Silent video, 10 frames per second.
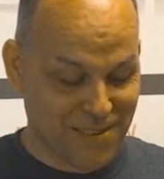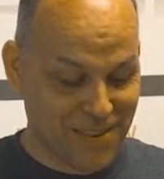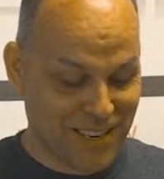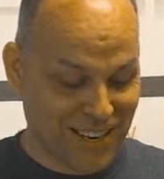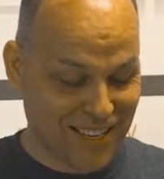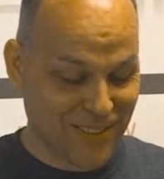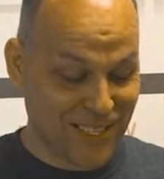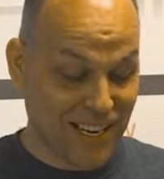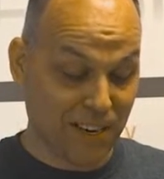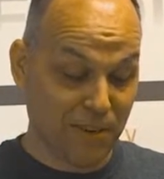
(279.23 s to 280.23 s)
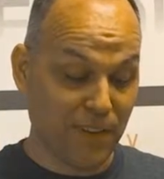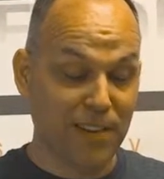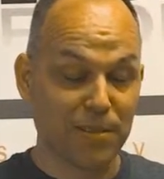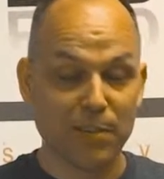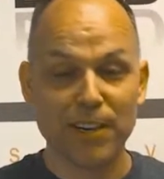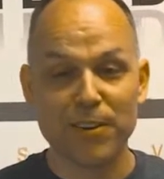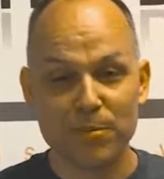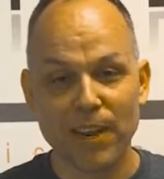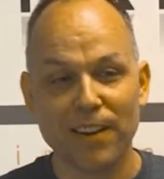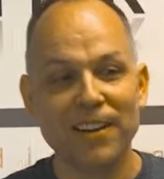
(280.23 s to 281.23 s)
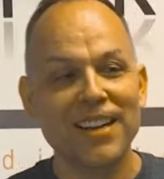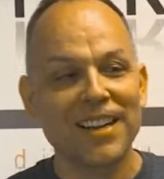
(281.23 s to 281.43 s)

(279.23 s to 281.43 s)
We say here, let's face it, bigger is better.